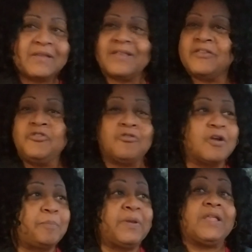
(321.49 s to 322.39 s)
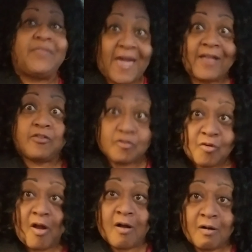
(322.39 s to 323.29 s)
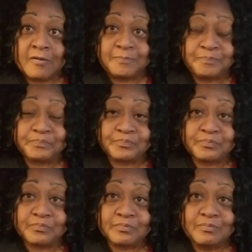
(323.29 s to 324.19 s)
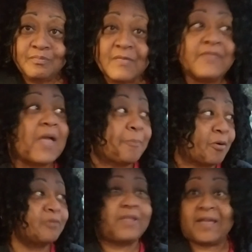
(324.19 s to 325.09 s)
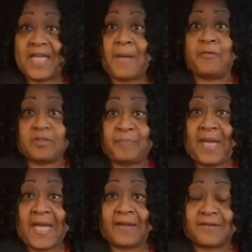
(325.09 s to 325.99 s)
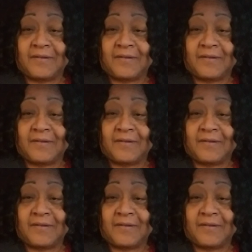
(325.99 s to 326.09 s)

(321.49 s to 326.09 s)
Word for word: You could be that straw that broke that camel's back.